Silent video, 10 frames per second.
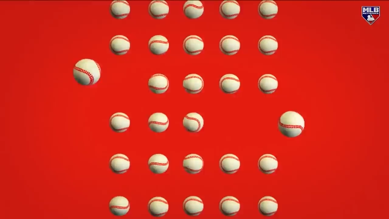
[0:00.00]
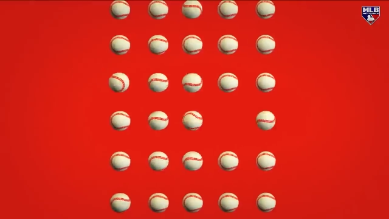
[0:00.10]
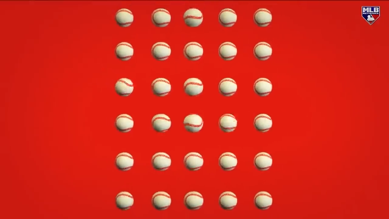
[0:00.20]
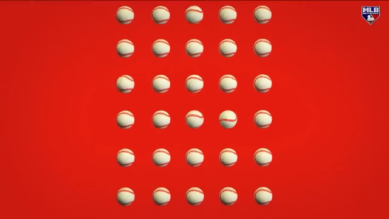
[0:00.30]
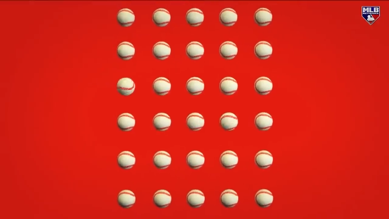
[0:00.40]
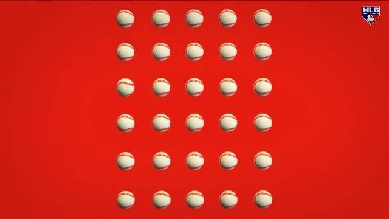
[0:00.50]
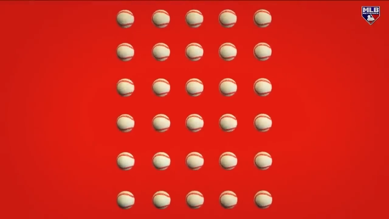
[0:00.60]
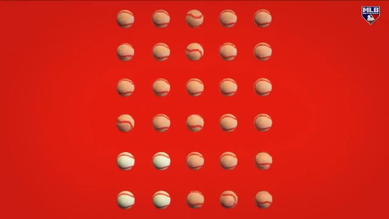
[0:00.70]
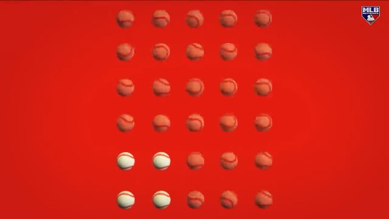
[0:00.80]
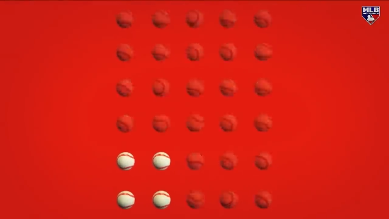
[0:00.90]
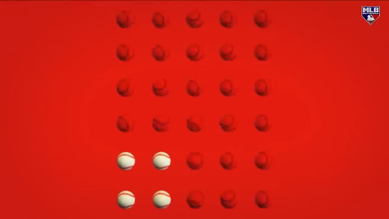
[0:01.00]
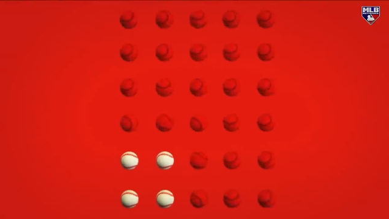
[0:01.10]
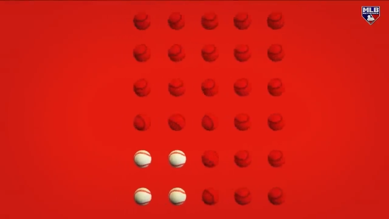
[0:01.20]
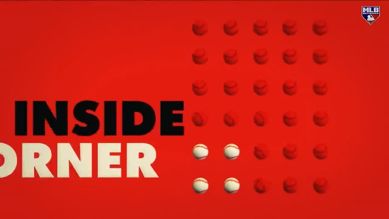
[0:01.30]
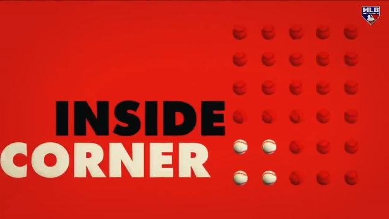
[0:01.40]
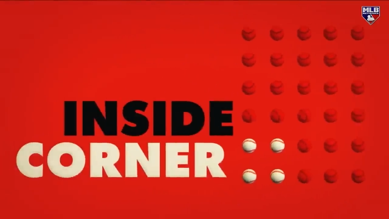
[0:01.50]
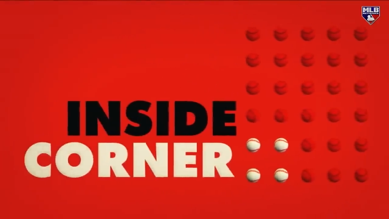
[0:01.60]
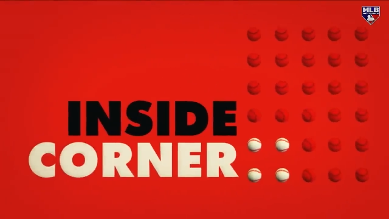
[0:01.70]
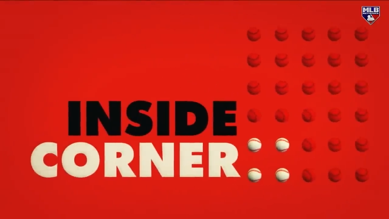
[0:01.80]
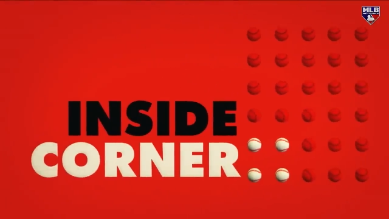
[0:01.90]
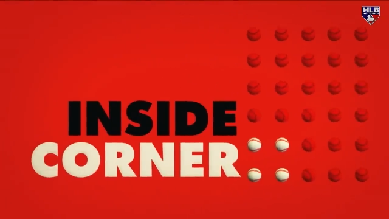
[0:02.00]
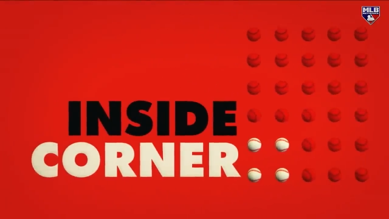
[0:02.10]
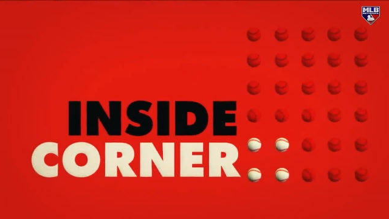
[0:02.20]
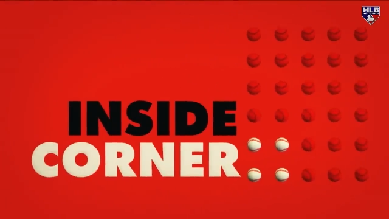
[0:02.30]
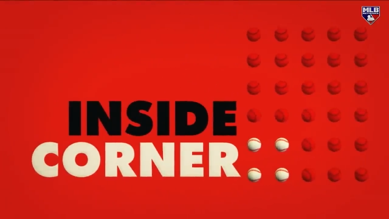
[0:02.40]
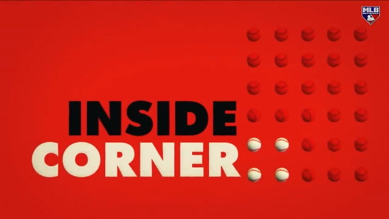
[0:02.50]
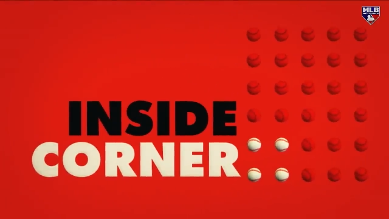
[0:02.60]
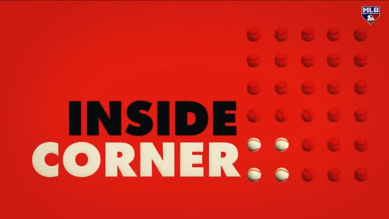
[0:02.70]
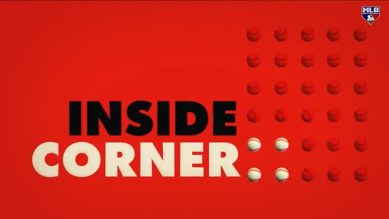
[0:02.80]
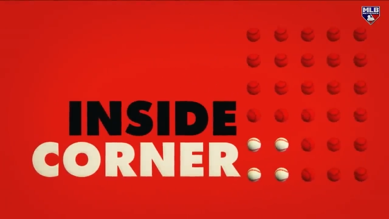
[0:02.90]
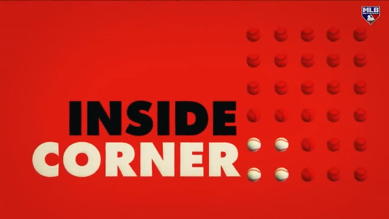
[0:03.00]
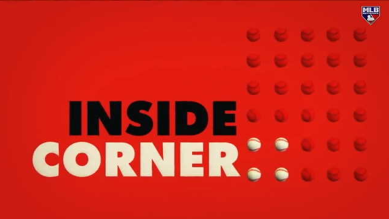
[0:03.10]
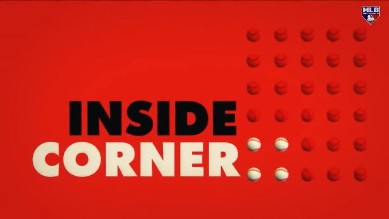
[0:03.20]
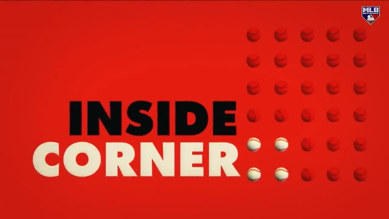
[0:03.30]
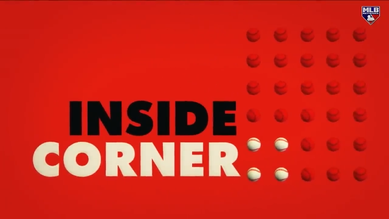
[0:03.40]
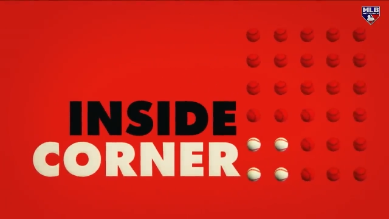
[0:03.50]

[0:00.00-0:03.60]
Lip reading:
No face is visible, so there are no lips to read.